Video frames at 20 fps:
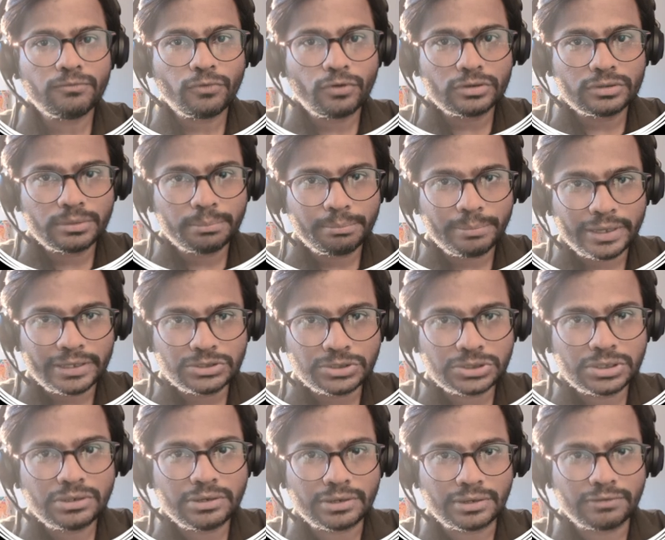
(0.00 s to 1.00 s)
for the
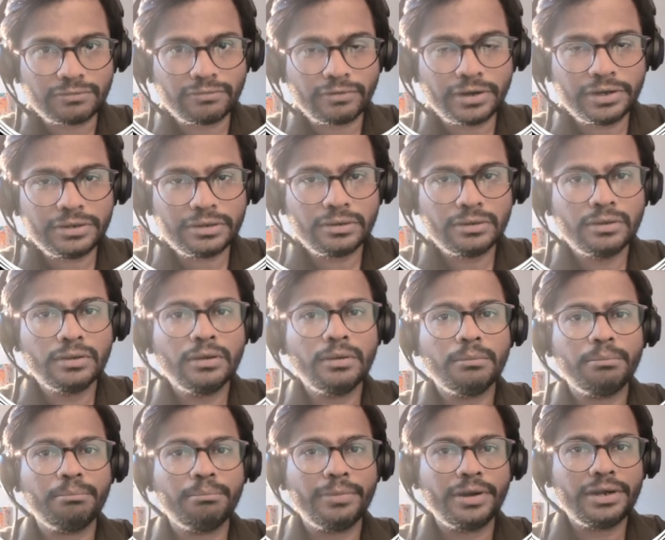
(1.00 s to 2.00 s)
pension refund,
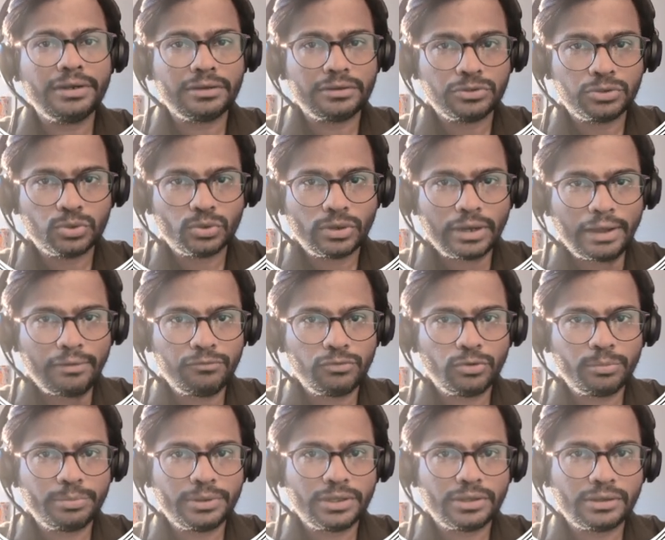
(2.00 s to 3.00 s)
but you have to
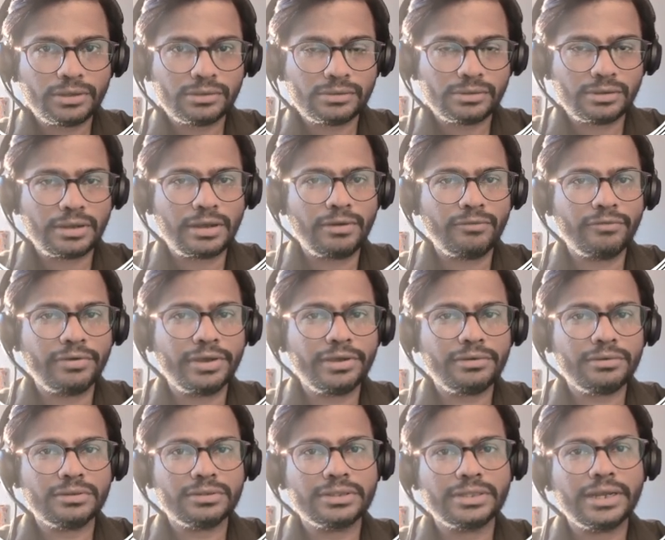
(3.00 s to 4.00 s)
be aware
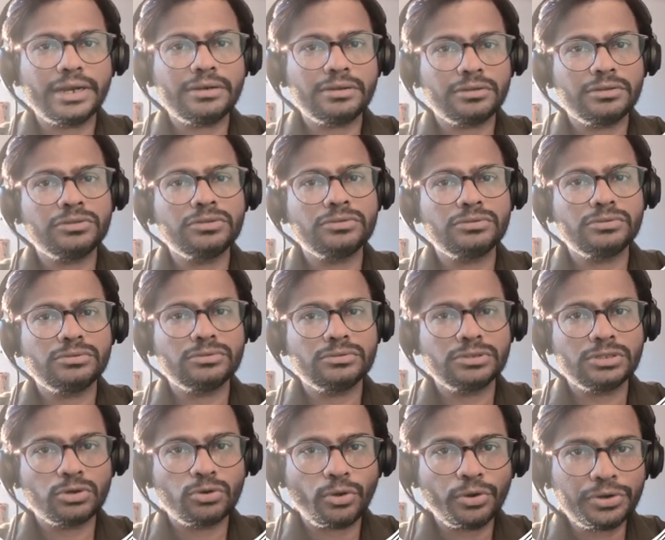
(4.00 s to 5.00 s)
that
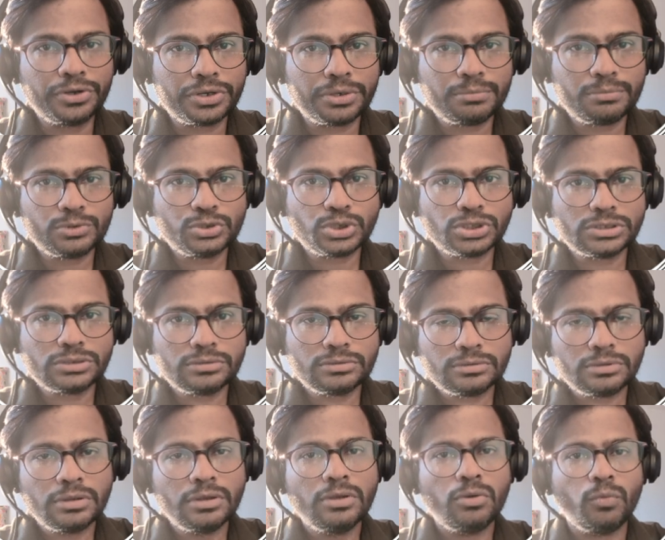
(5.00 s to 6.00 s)
the contribution,
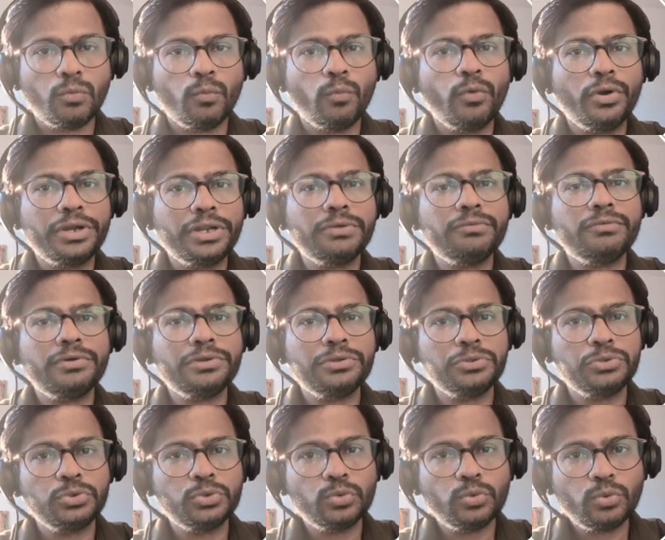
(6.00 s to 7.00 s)
whatever
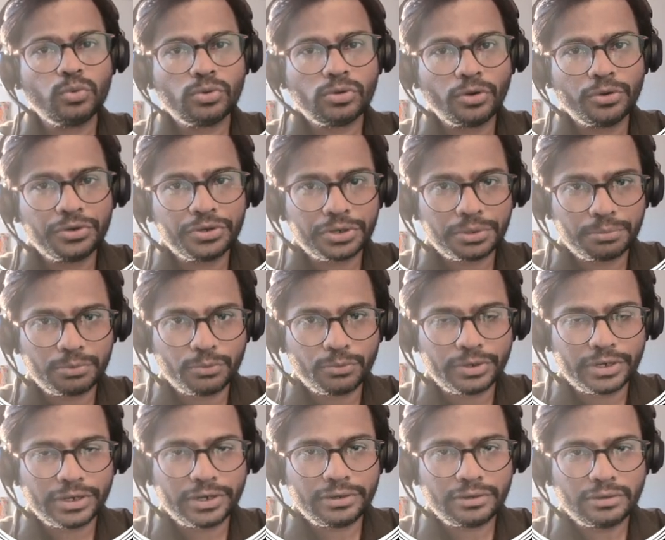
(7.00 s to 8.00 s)
you
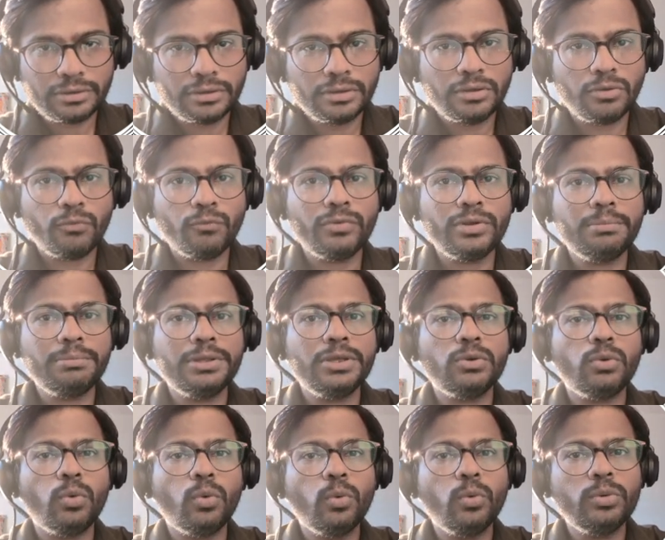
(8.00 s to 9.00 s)
contributed, will
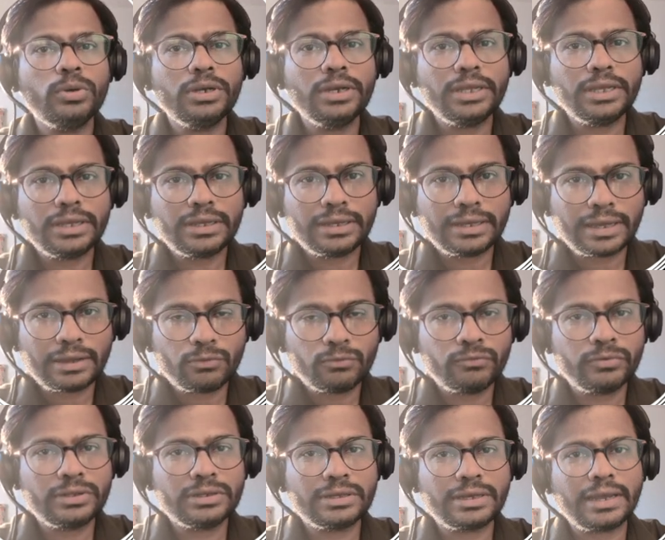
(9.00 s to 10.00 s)
be only
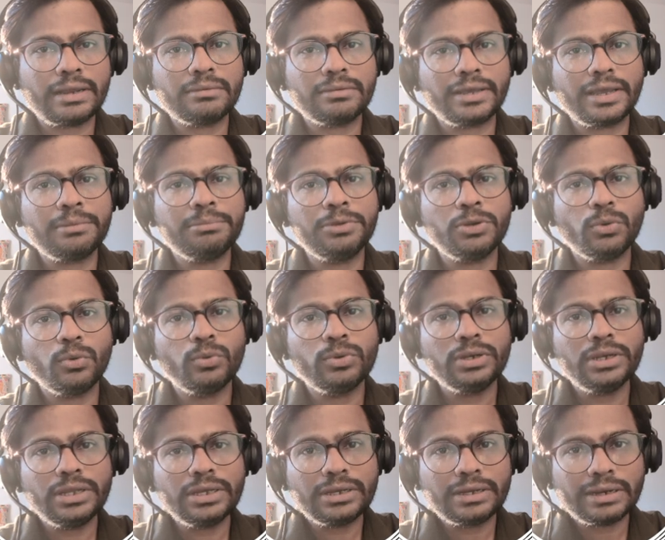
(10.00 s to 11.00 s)
can be
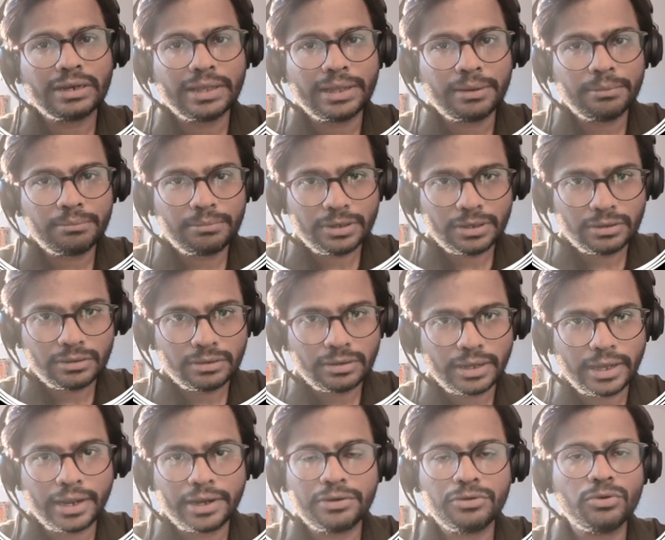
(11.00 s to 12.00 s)
only claimed
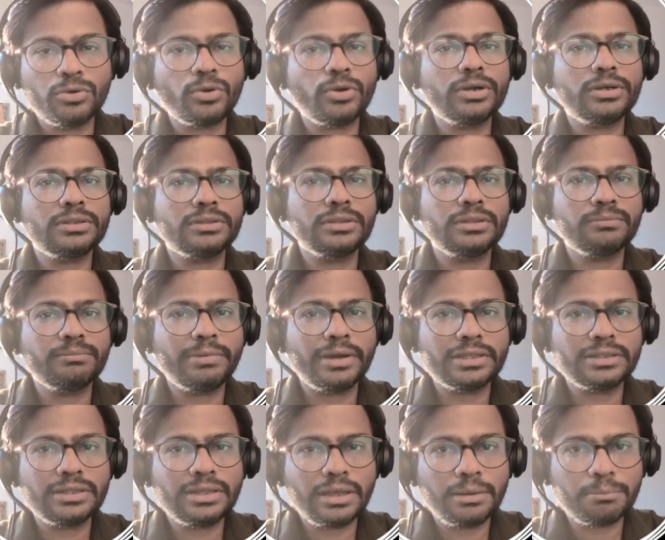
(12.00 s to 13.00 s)
and not by
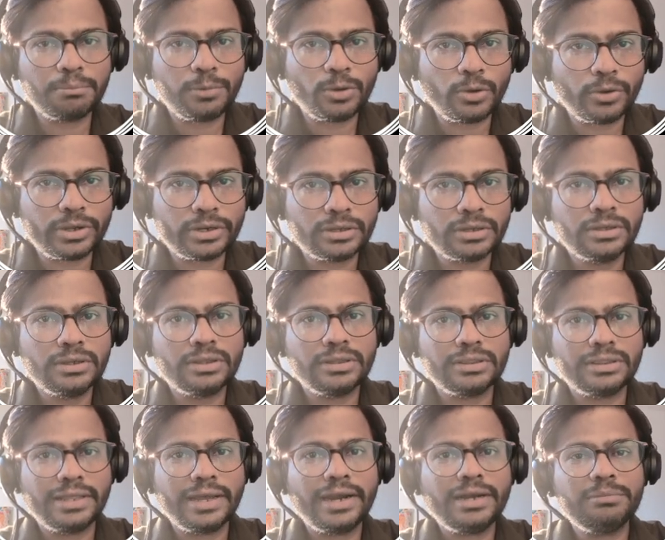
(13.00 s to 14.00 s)
the employer.
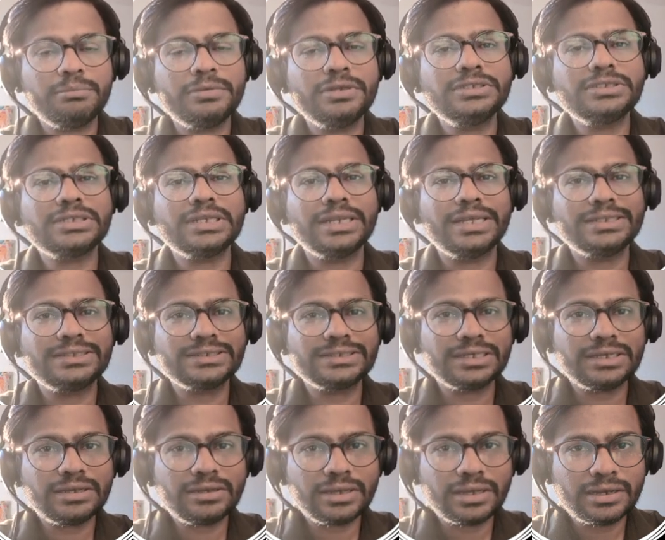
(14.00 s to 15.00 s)
That means, let's
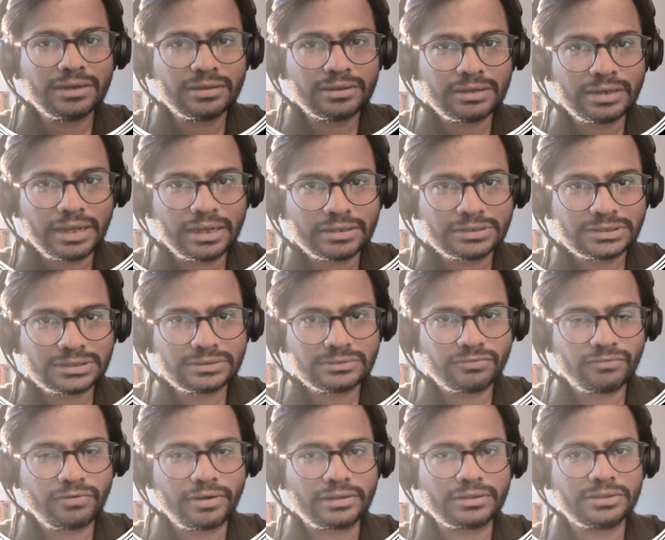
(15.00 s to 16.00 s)
say in the last
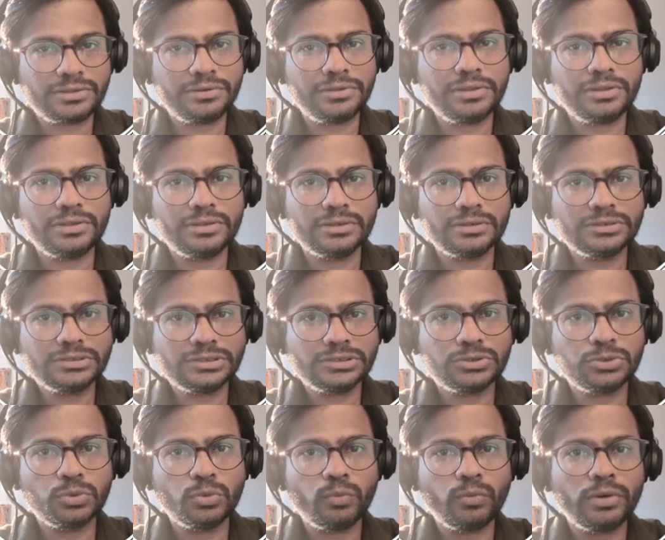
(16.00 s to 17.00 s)
3 years
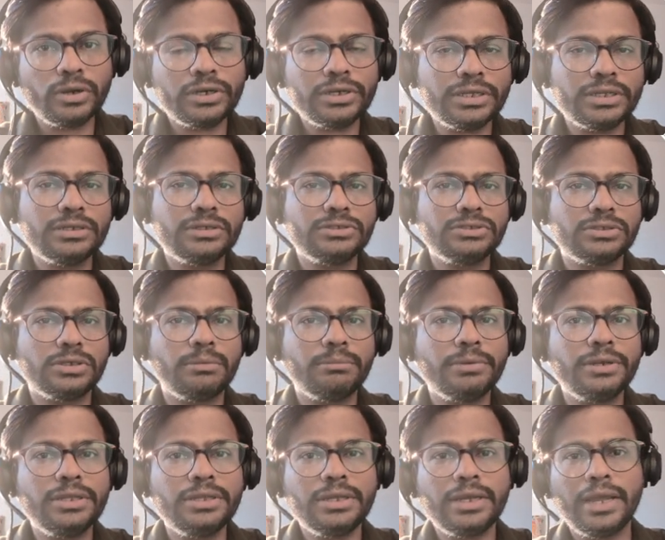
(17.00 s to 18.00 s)
you worked in a
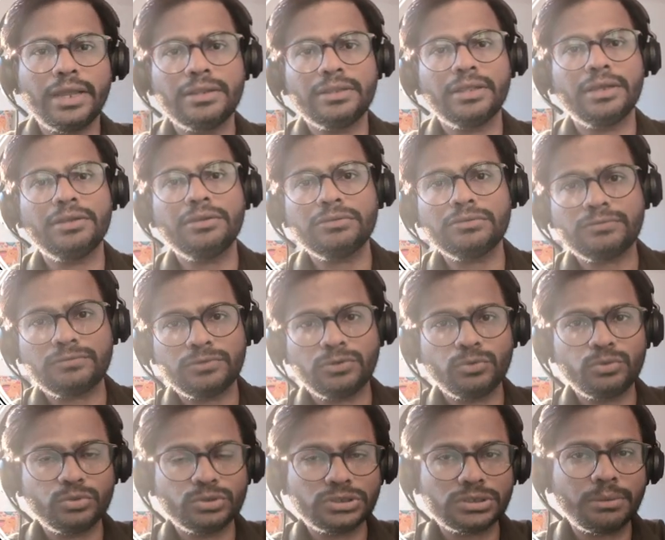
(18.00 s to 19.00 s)
Germany, and then
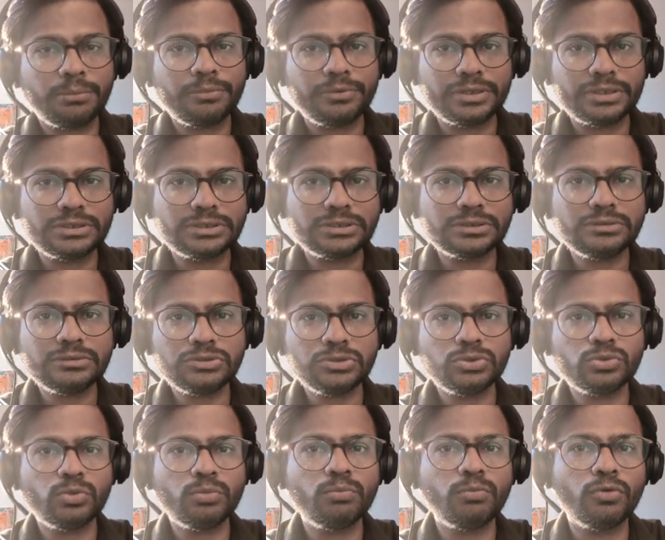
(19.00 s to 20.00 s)
due to some reason
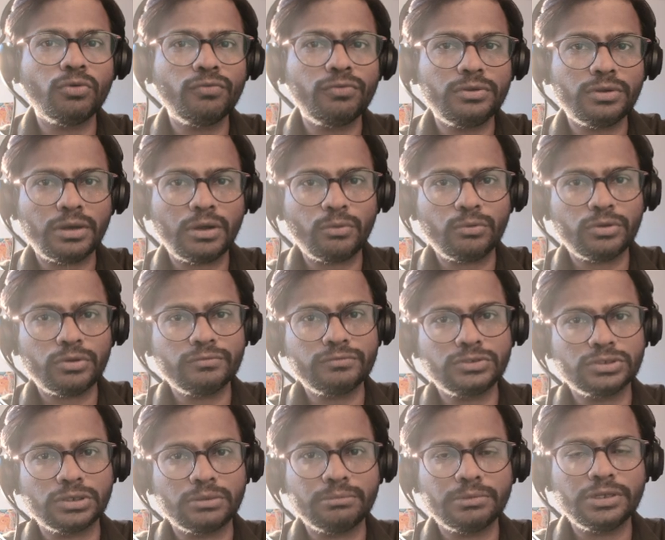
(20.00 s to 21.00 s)
you moved out of
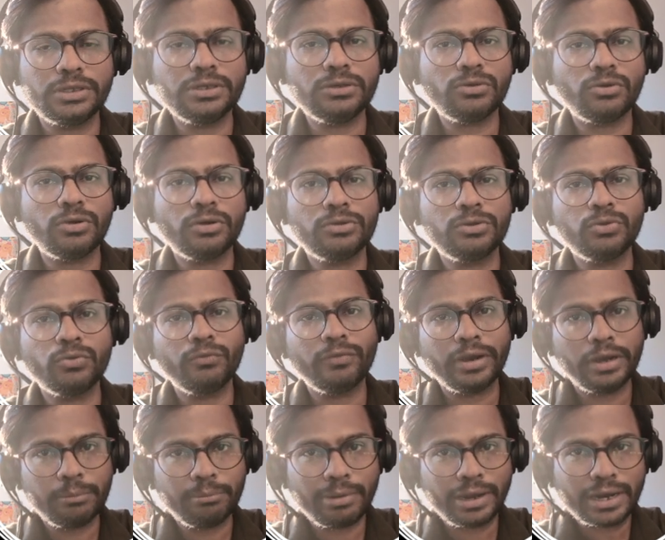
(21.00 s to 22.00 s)
Germany, or you
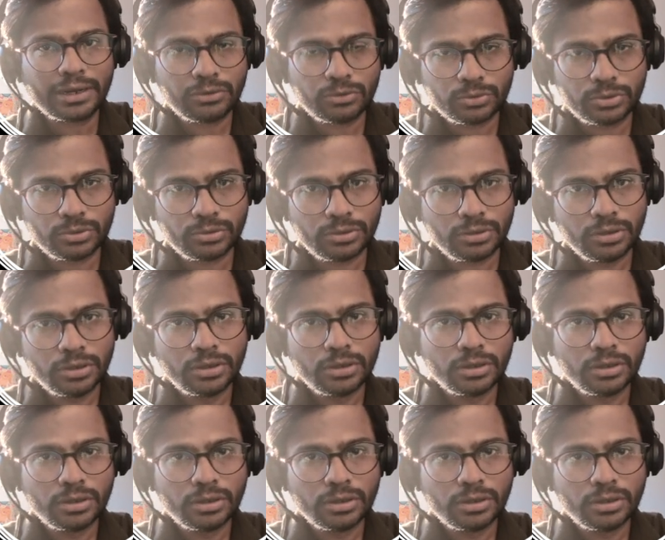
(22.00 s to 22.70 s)
went back to your